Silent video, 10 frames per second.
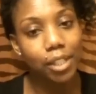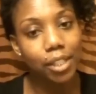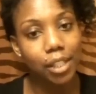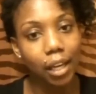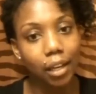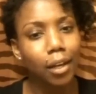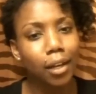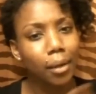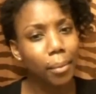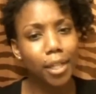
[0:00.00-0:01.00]
I'm just
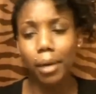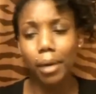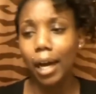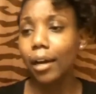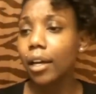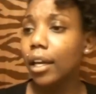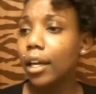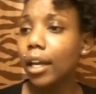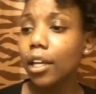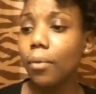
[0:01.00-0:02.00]
saying. Bitch, bye.
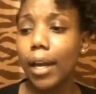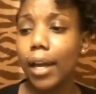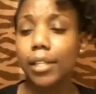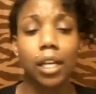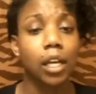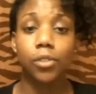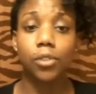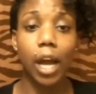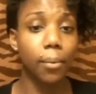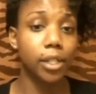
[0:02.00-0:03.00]
Anyways,
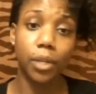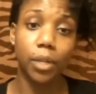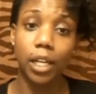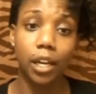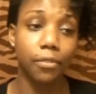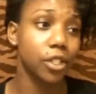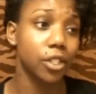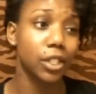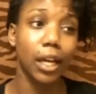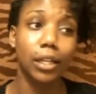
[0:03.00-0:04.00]
Scrap wasn't really here
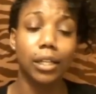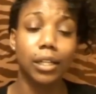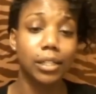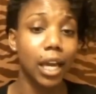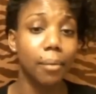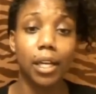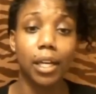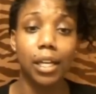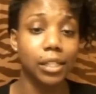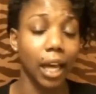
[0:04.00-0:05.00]
for it. She's like, look,
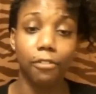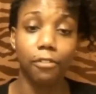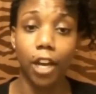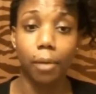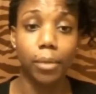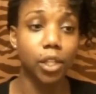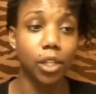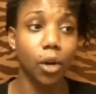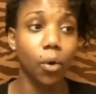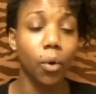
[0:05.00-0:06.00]
Tammy is like family.
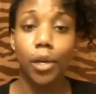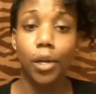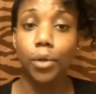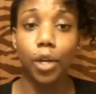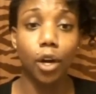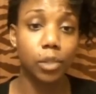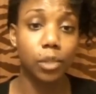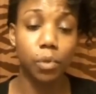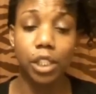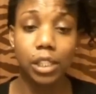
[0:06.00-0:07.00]
So, you know,
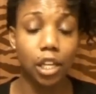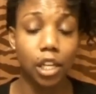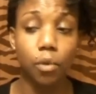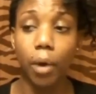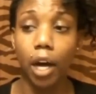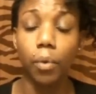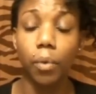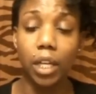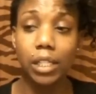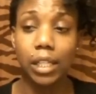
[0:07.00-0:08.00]
because when she said you
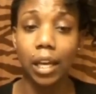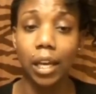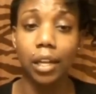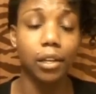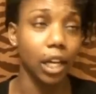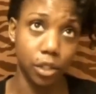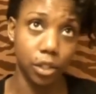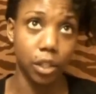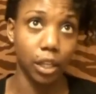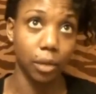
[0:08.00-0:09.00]
brought, when he said, not
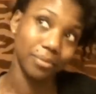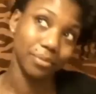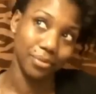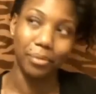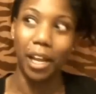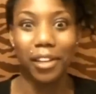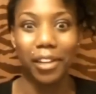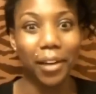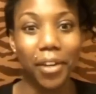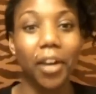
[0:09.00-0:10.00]
he,
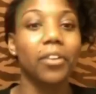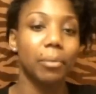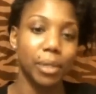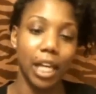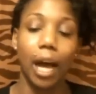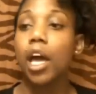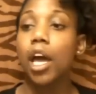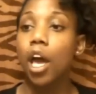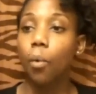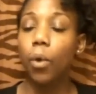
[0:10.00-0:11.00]
you never know. Let me stop.
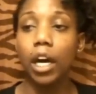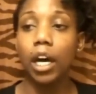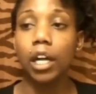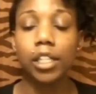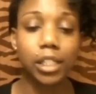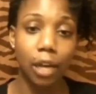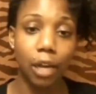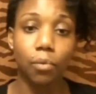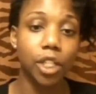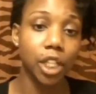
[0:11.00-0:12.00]
When uh, the
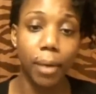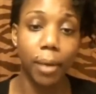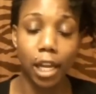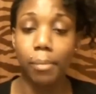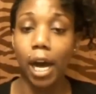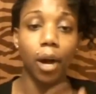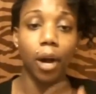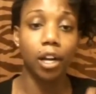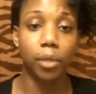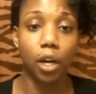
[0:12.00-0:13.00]
Tan reject Betty
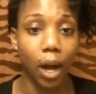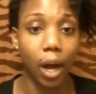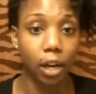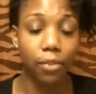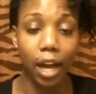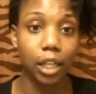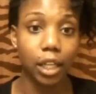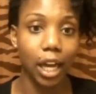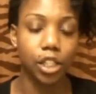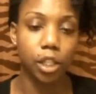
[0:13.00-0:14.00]
Bob brought up the whole Waka
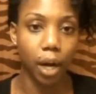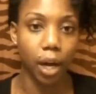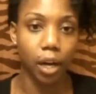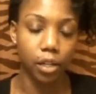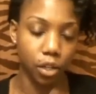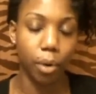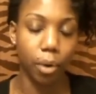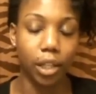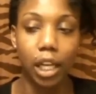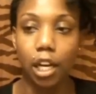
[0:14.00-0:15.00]
Flocka thing, how she brought, you
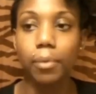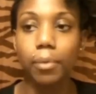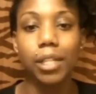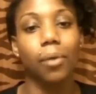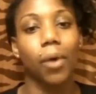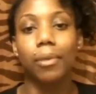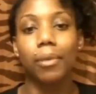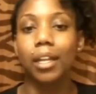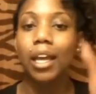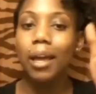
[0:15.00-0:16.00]
know, brought that up, he was like,
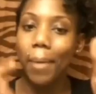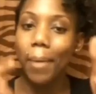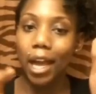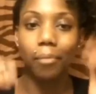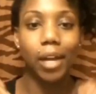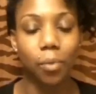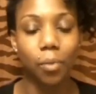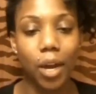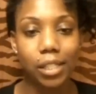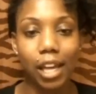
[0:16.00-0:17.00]
wait a minute. bam,
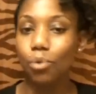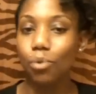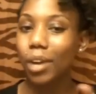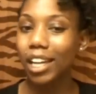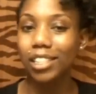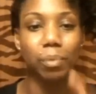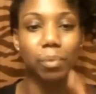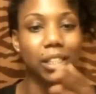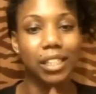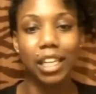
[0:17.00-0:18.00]
that's where it's at. You can't
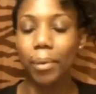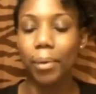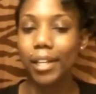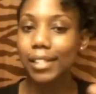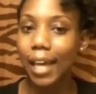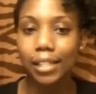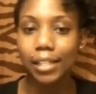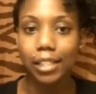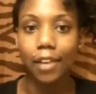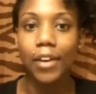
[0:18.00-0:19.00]
just be sitting up here
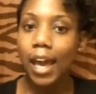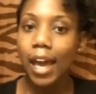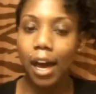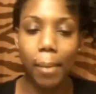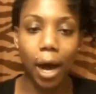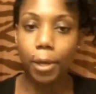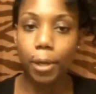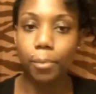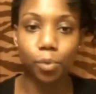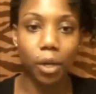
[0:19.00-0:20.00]
saying stuff
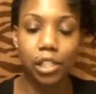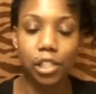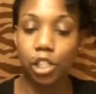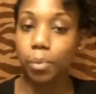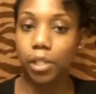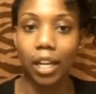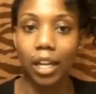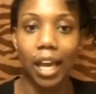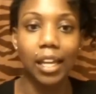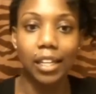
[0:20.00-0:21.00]
about people's relationships and
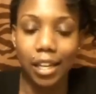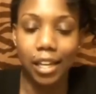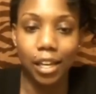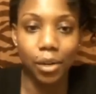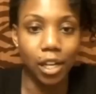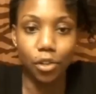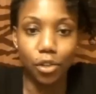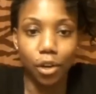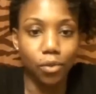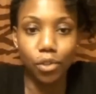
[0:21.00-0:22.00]
all that, and then get it.
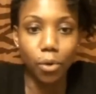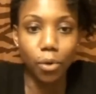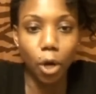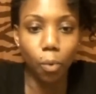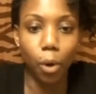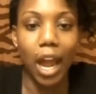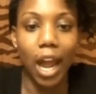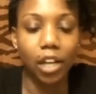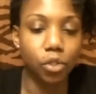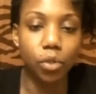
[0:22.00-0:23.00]
And you don't, you don't know what
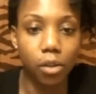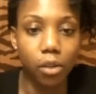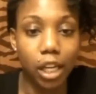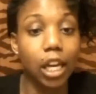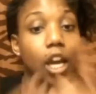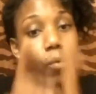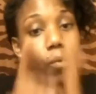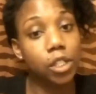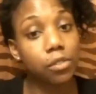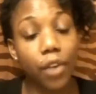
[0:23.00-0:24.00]
reaction you're gonna
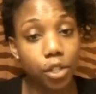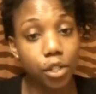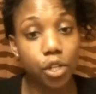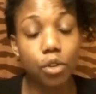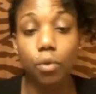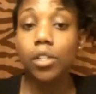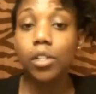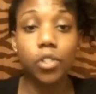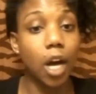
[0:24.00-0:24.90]
get, which is very true.